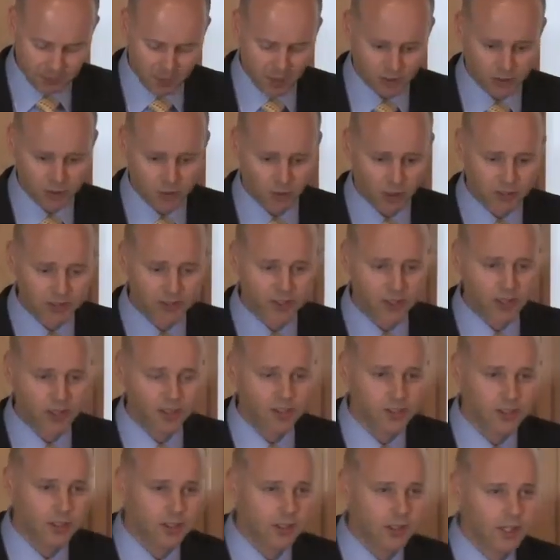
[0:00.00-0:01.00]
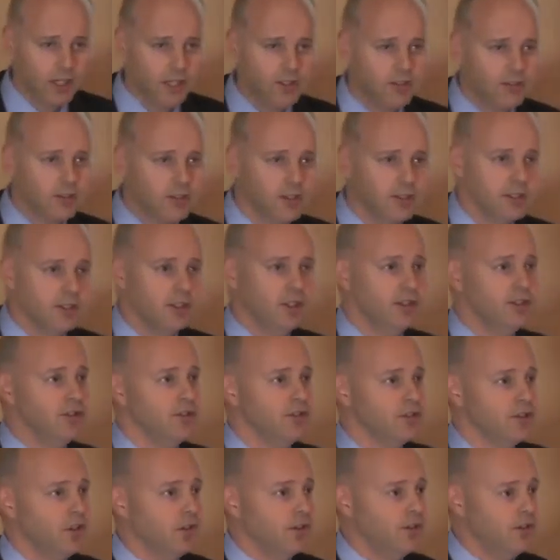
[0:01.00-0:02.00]
pass one-sided journal entries unless
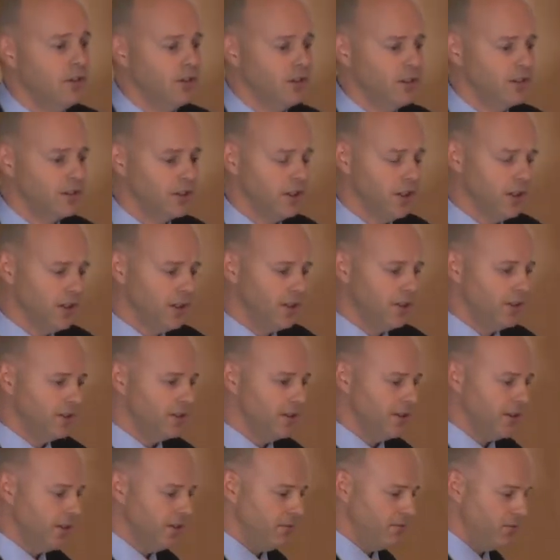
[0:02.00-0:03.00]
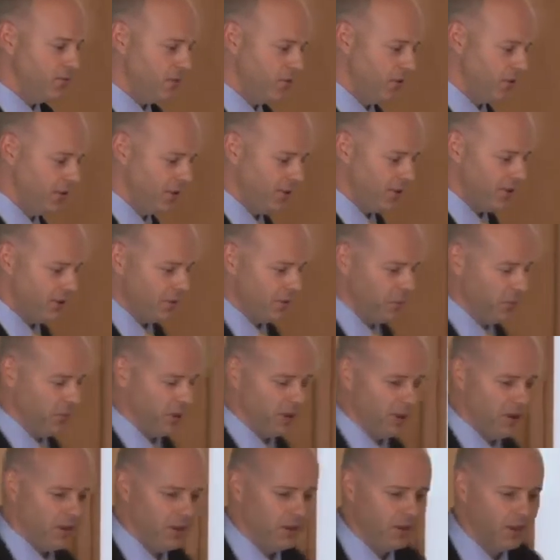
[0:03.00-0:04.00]
you're Chuck Norris. So therefore, the
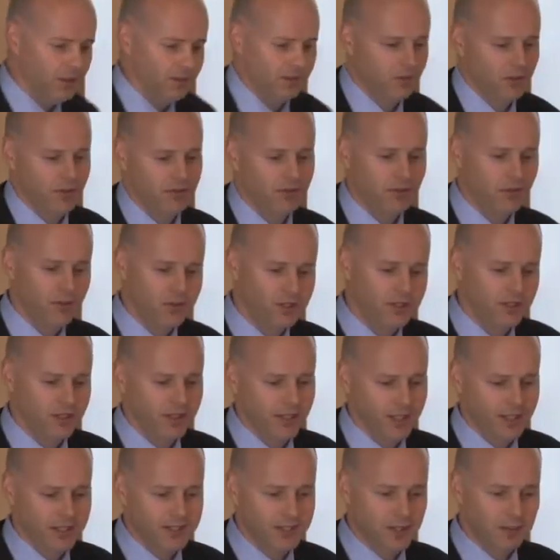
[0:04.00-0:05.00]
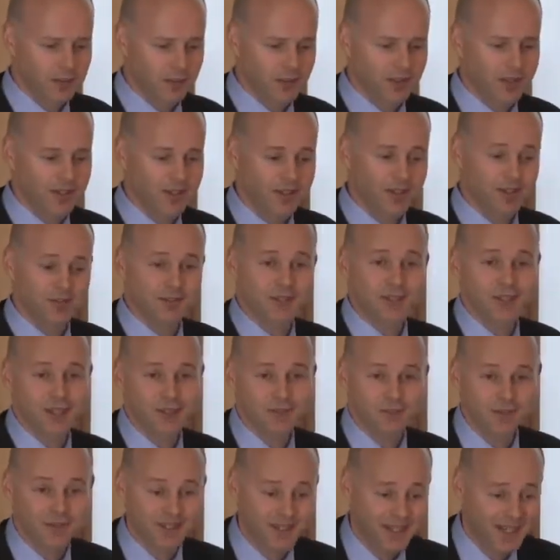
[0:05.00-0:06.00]
P&L unfortunately ends up in the income
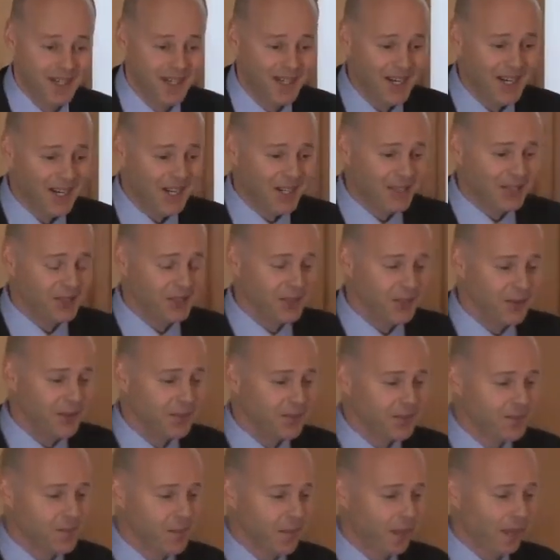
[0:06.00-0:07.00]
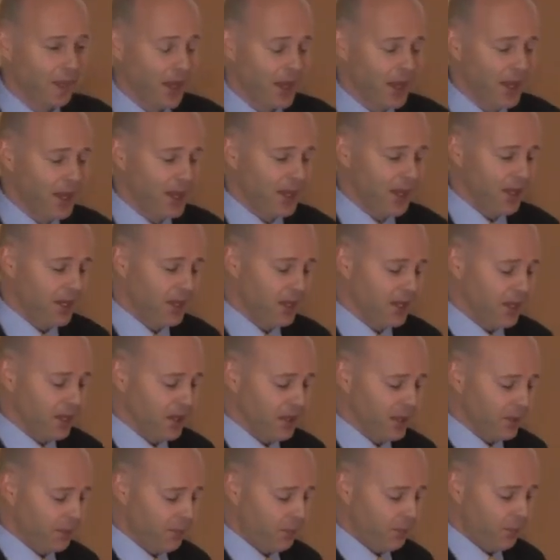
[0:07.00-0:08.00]
statement. So
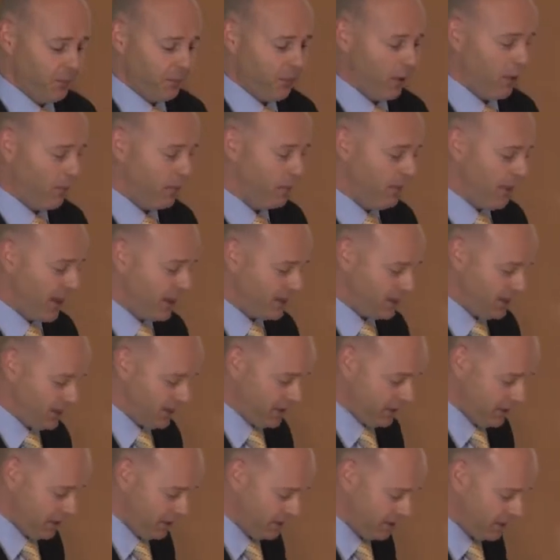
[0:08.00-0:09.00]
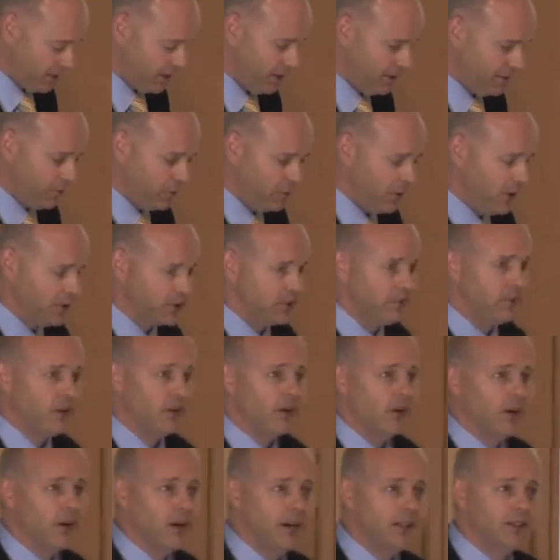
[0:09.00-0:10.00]
the problematic thing for most of our
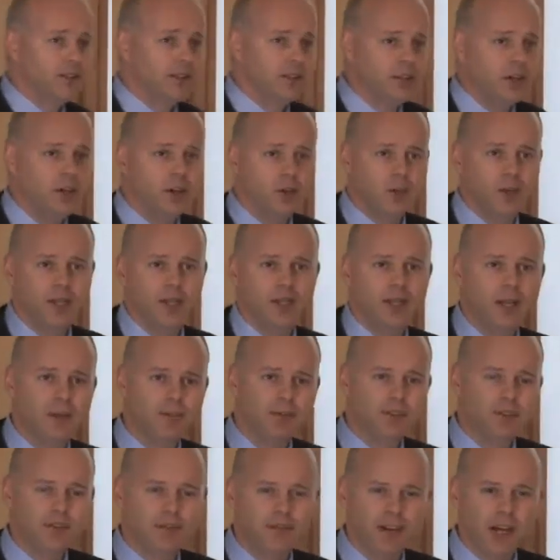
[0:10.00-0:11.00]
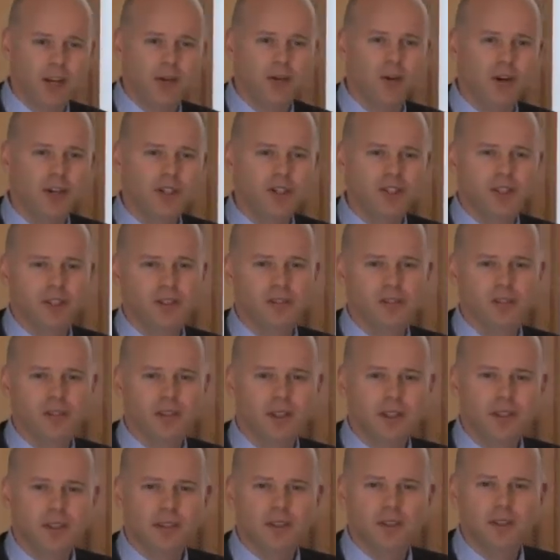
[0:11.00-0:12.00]
clients are when it comes to the valuations,
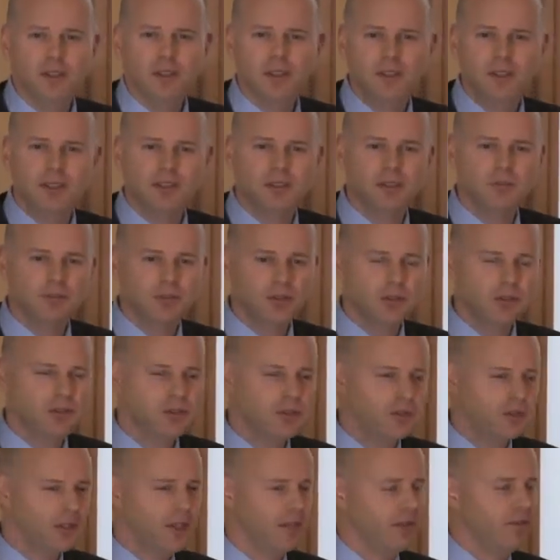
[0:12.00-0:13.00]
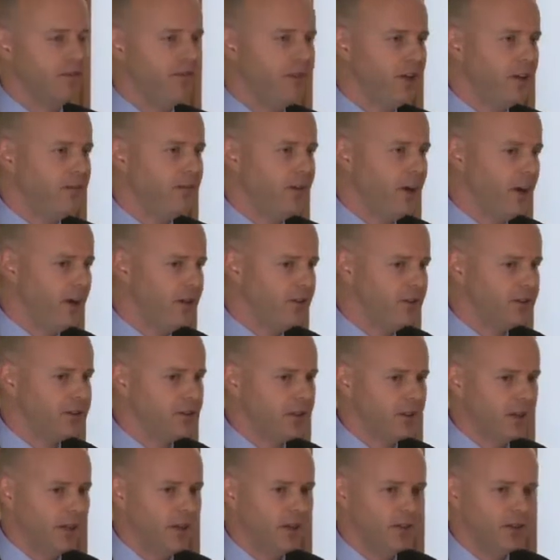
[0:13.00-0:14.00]
you need some tools to get the fair
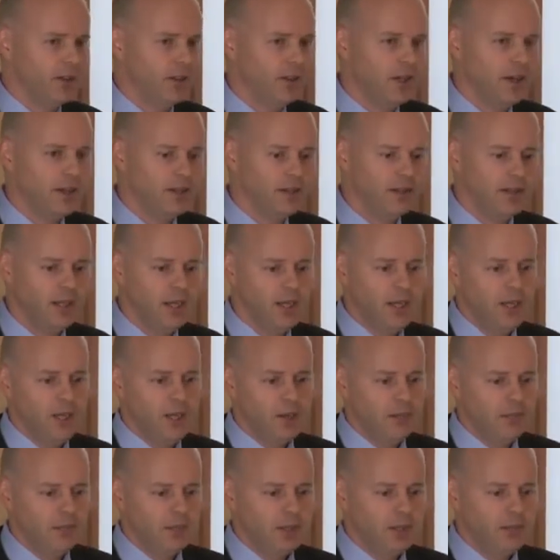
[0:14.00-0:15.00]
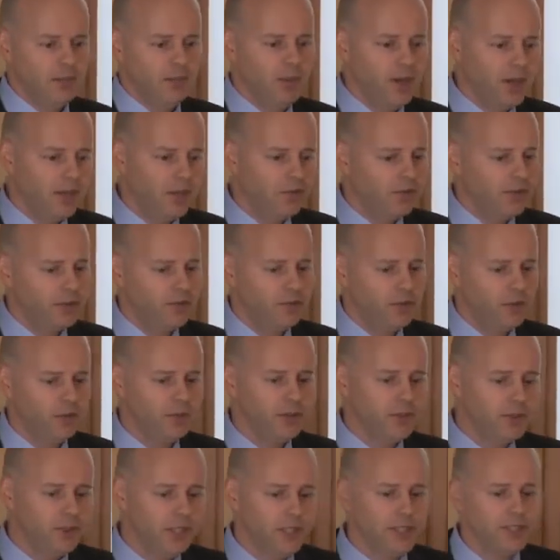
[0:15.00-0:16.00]
values calculated, but the benefit from
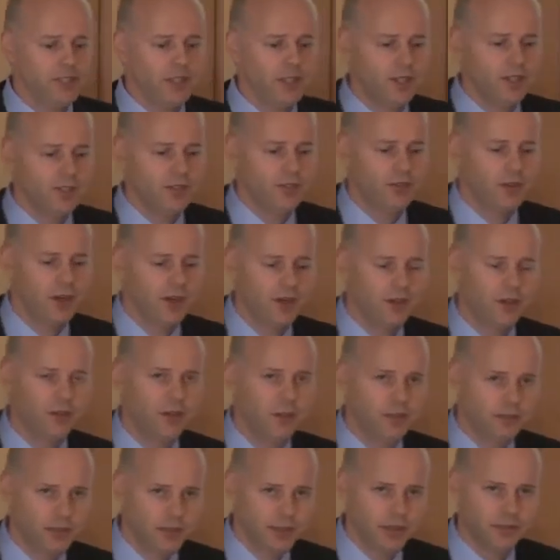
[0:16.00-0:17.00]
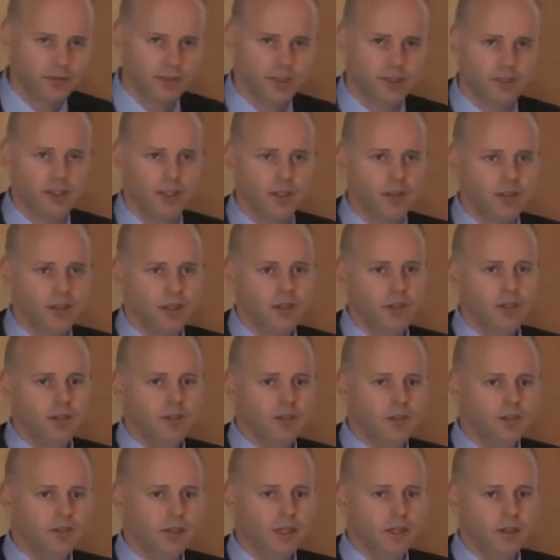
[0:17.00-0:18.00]
using exchange-traded derivatives is that
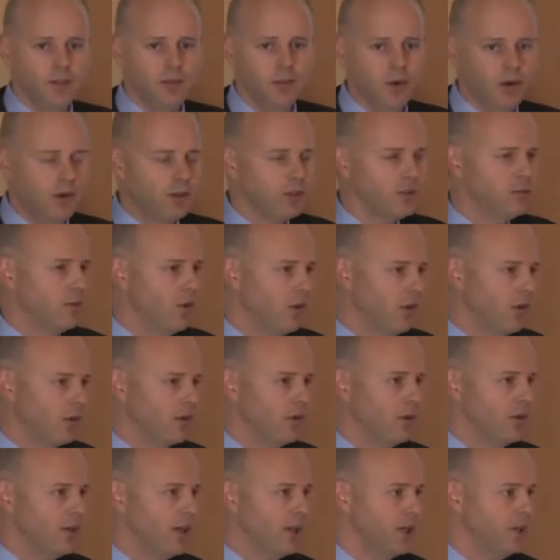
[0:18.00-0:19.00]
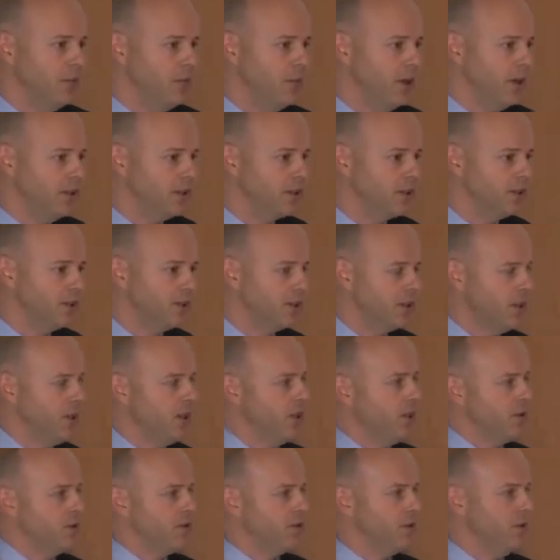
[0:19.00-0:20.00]
you get the mark-to-market on a daily basis.
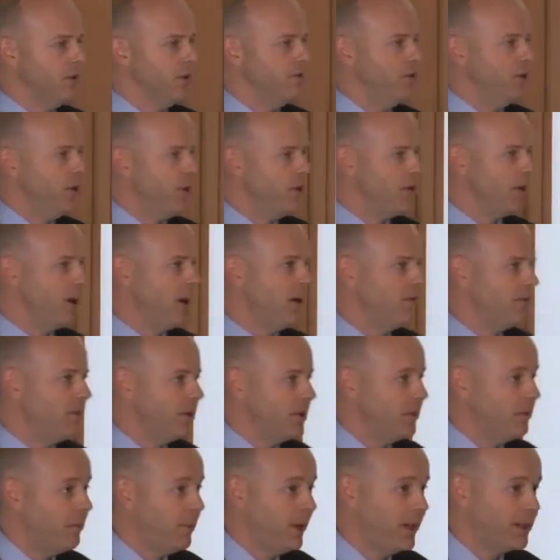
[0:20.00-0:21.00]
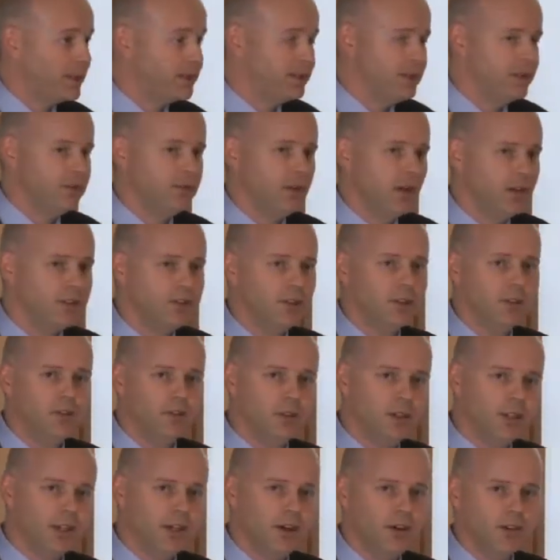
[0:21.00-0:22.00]
So if you don't have the capacity to actually do
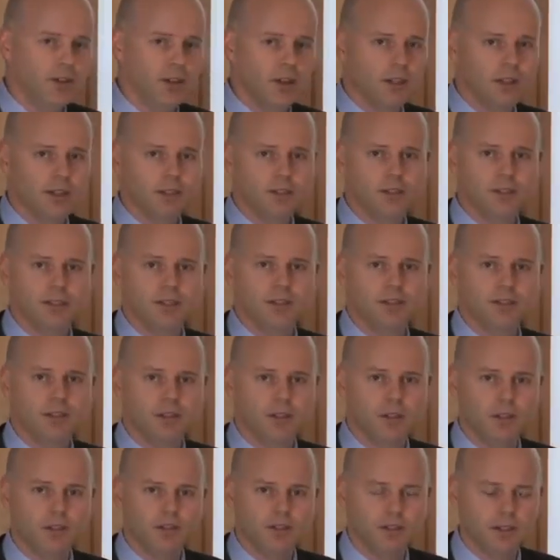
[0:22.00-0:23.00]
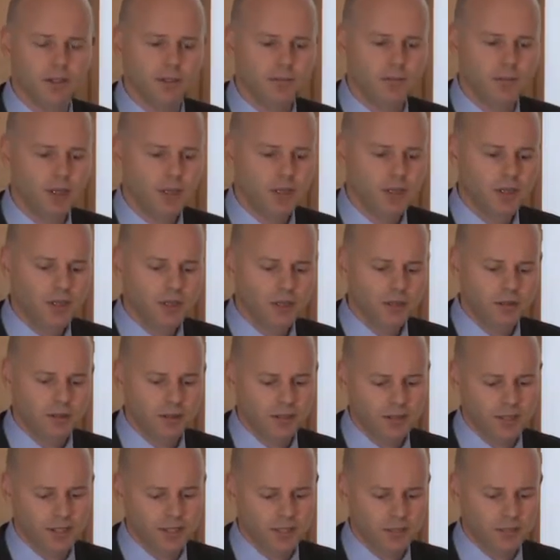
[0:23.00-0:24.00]
the calculations, it's a lot,
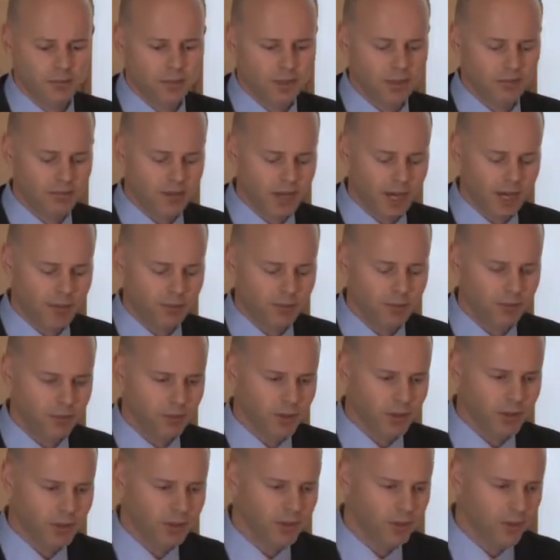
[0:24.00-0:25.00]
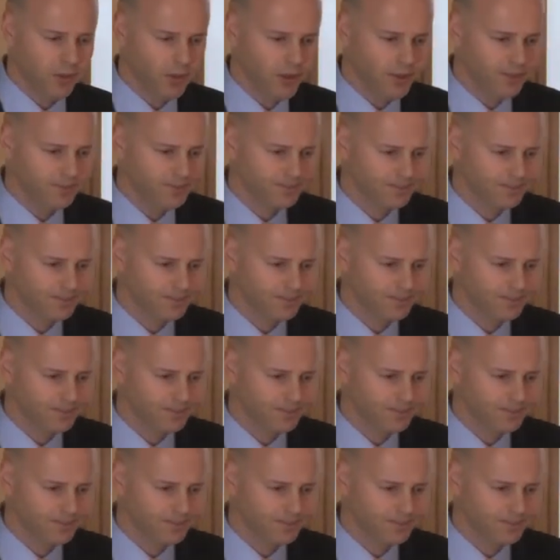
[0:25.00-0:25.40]
it takes a bit of the admin burden away.